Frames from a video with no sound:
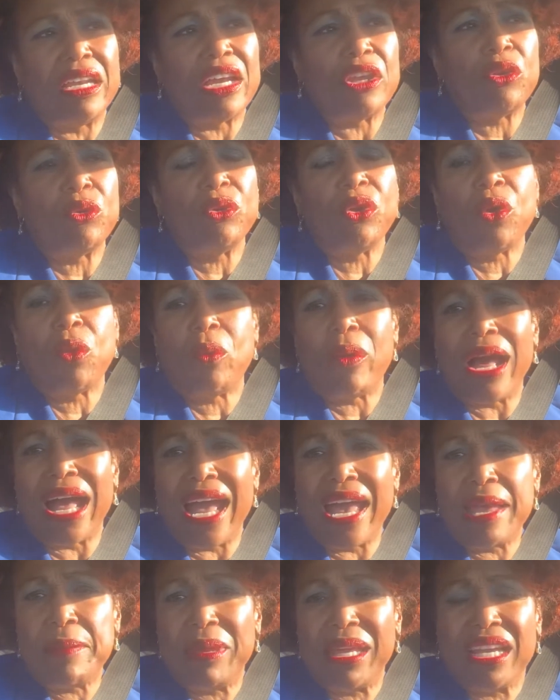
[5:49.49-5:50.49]
And you know
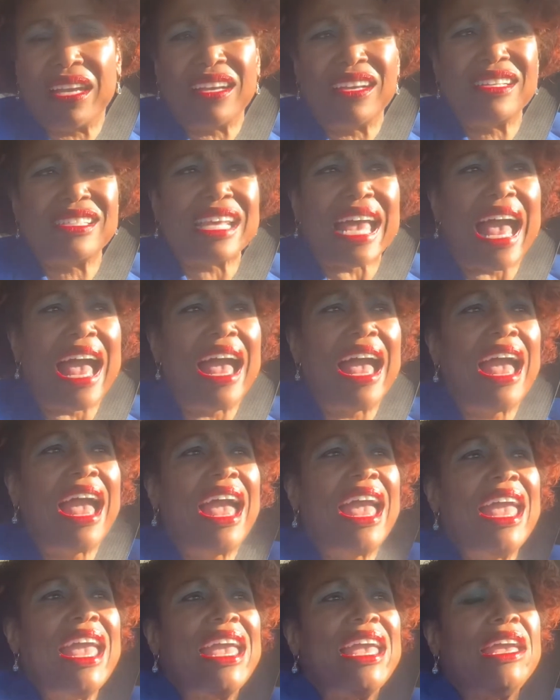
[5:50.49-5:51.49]
why? Because
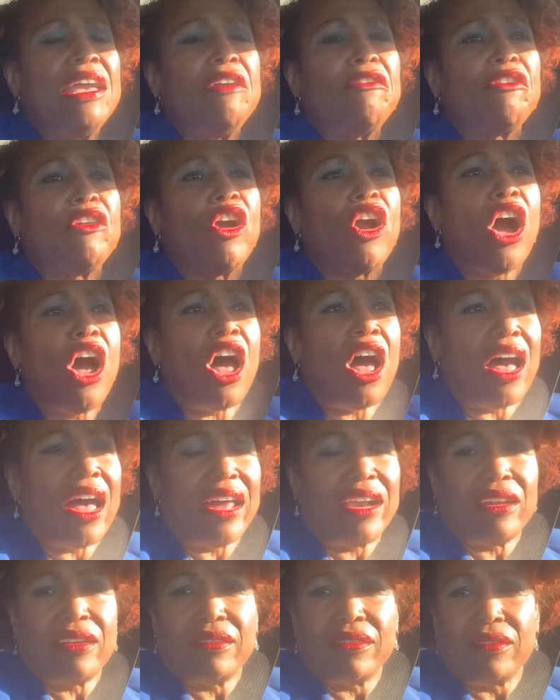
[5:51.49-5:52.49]
if
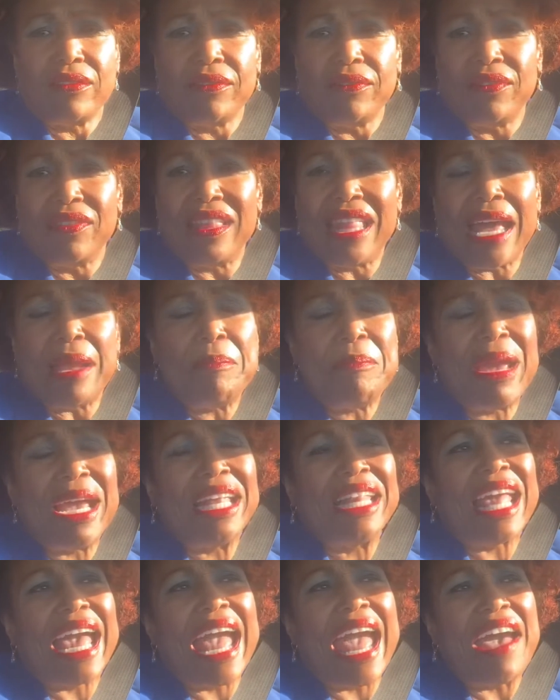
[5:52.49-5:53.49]
God that
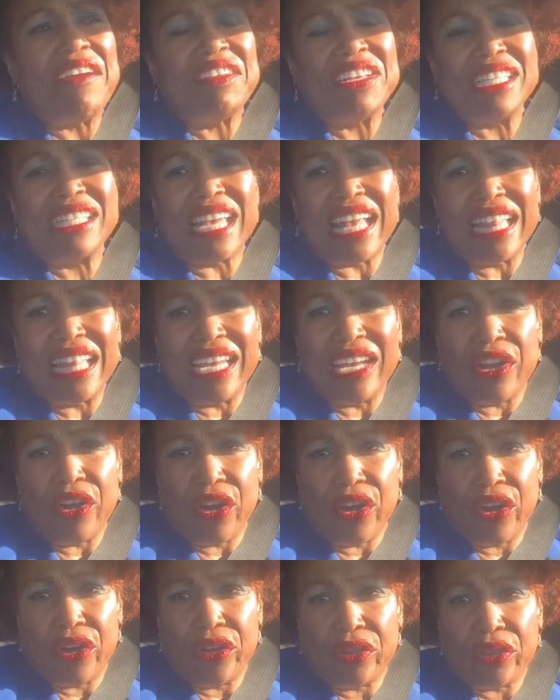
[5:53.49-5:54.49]
made the heavens and the
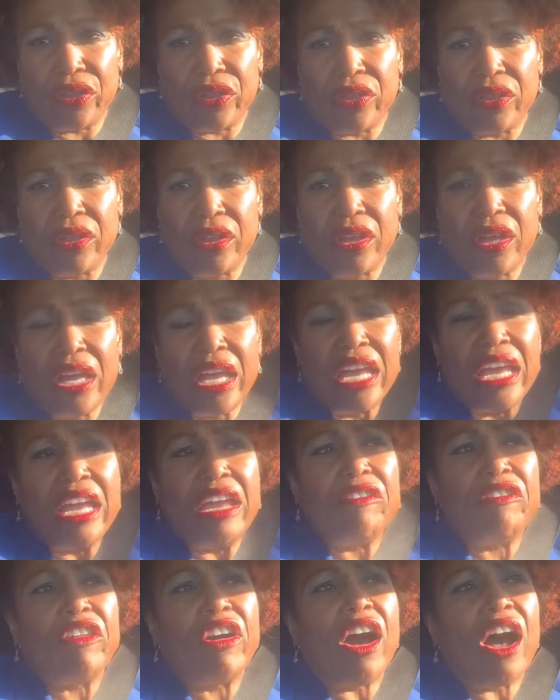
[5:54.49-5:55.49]
earth,
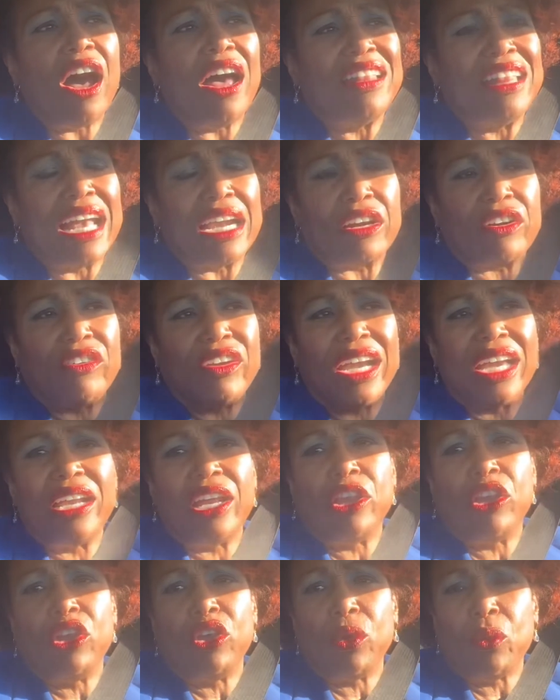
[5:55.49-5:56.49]
if God that
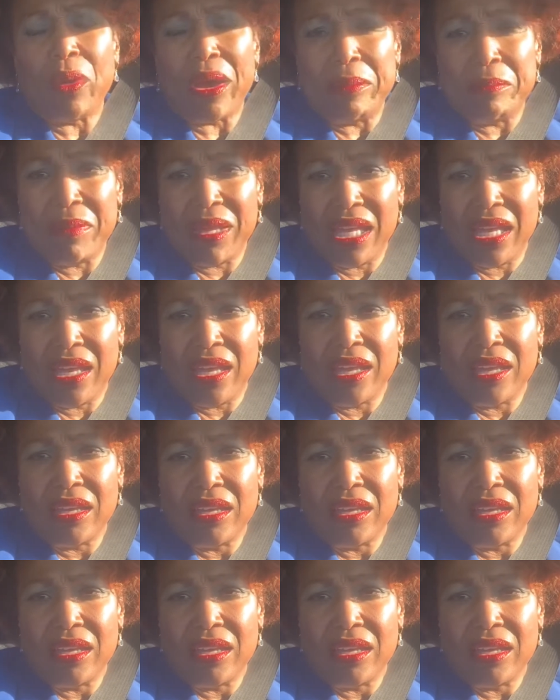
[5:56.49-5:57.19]
created you and me,